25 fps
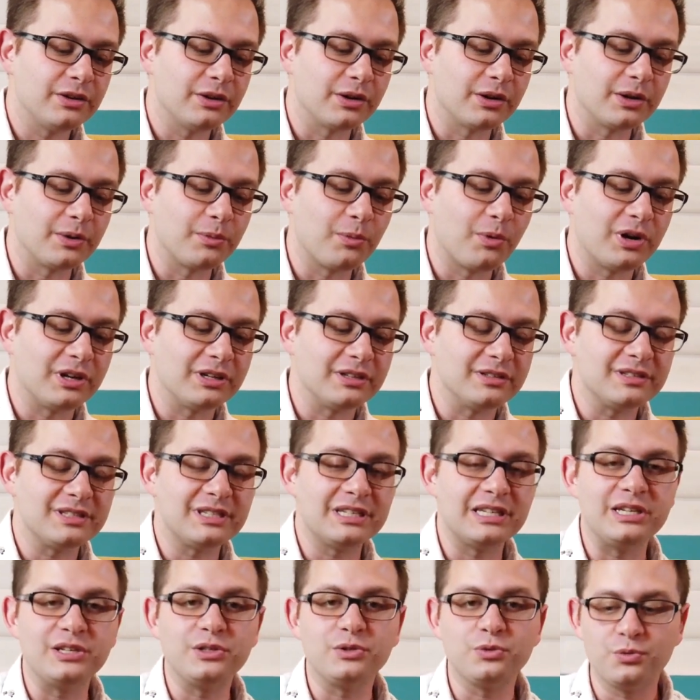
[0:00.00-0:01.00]
You're going to
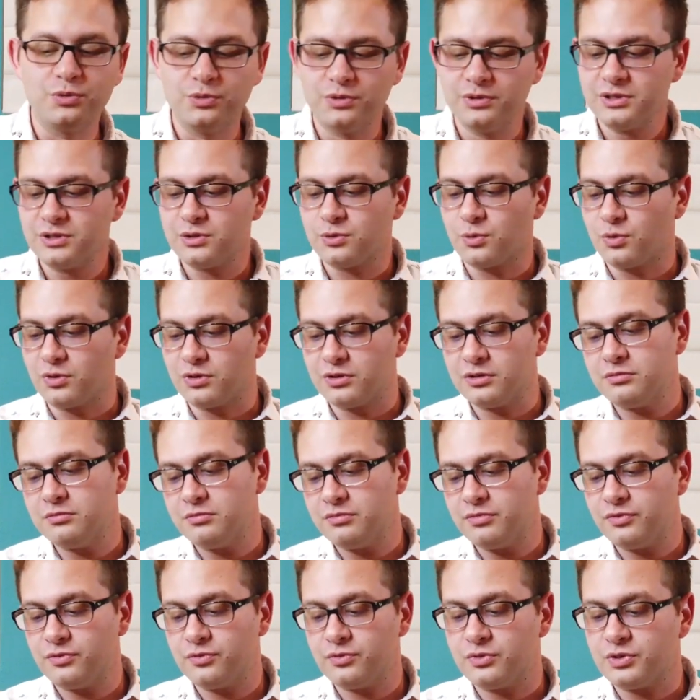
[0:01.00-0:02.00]
want tea tools,
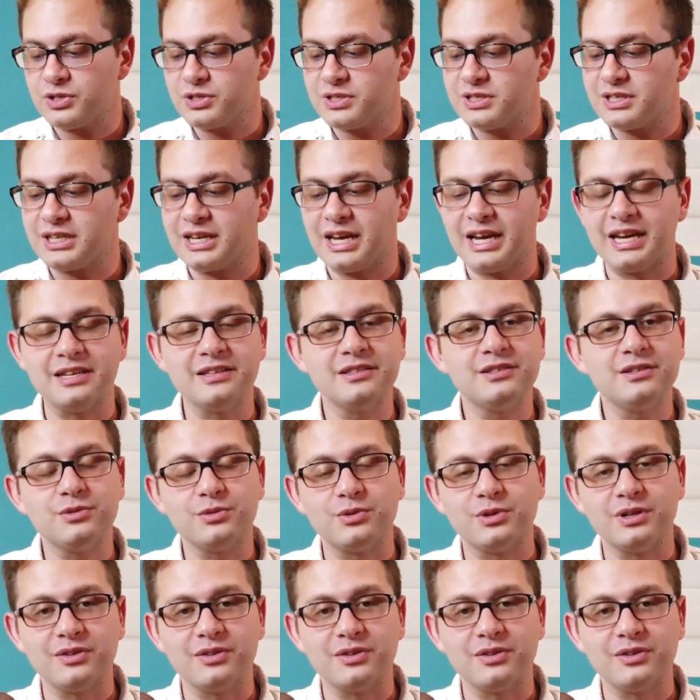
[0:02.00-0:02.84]
or just in case,